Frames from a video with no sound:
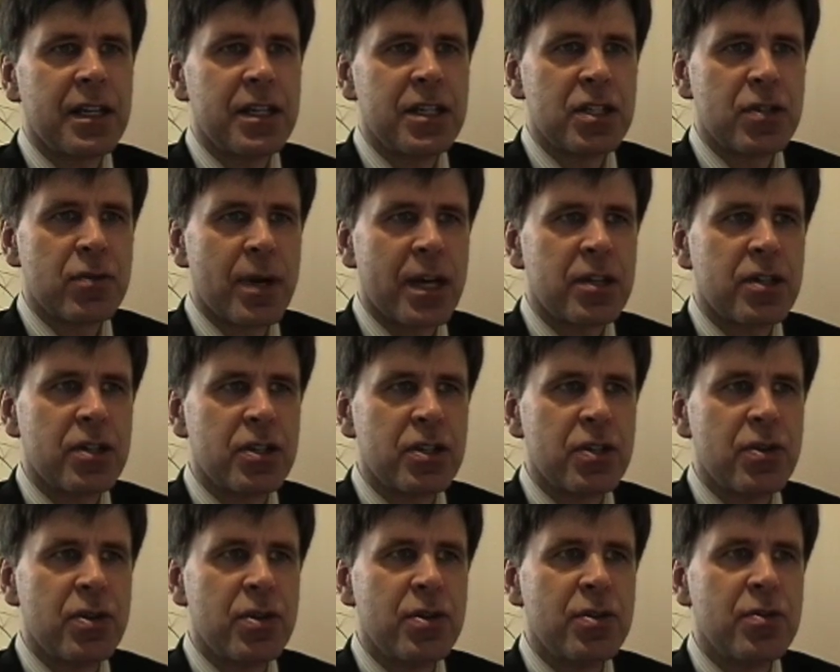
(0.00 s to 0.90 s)

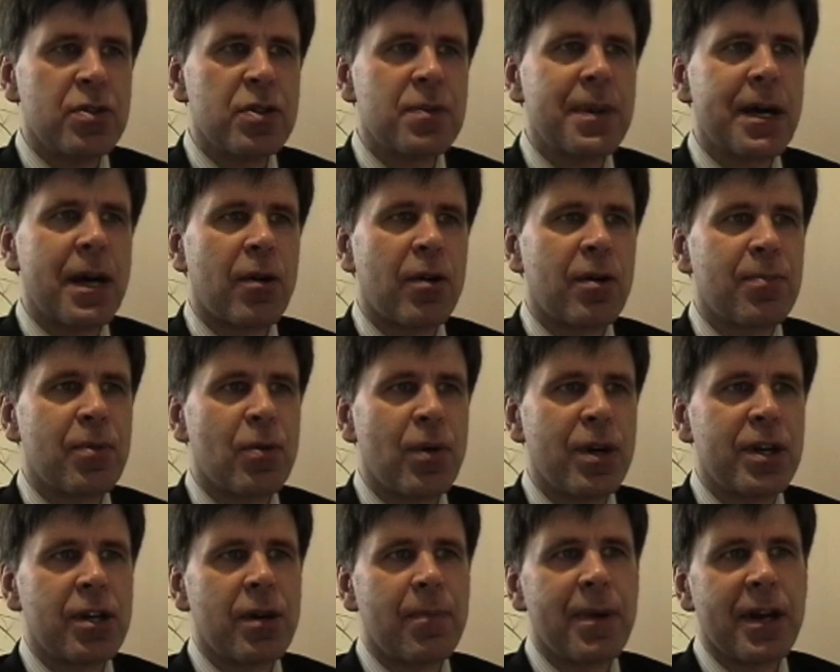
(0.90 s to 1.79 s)
instructors who use
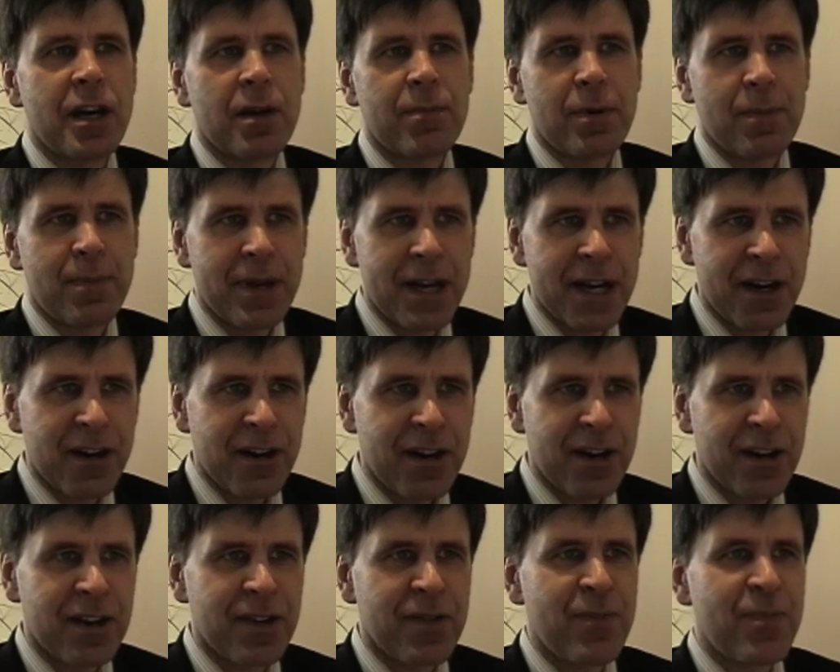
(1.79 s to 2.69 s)
PowerPoint are better
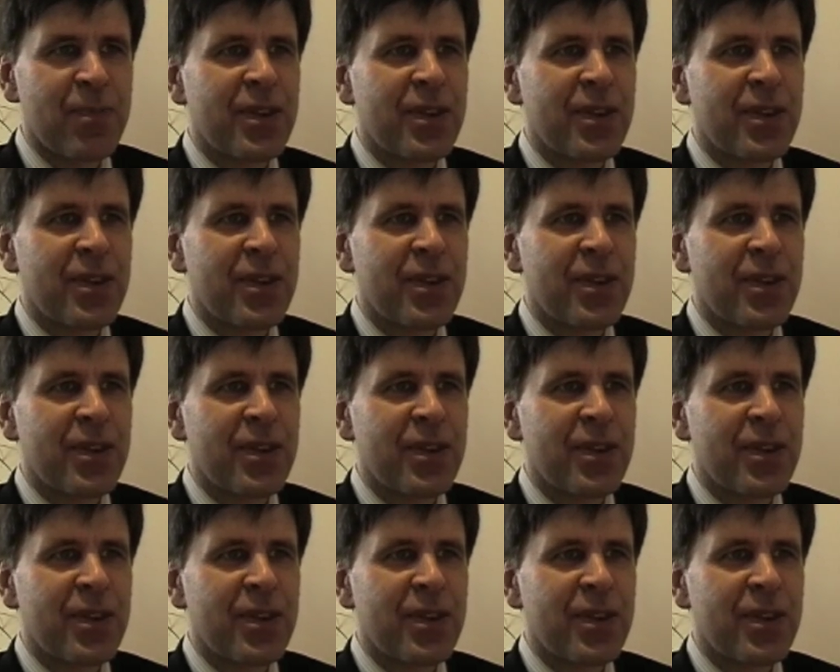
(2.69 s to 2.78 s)
prepared.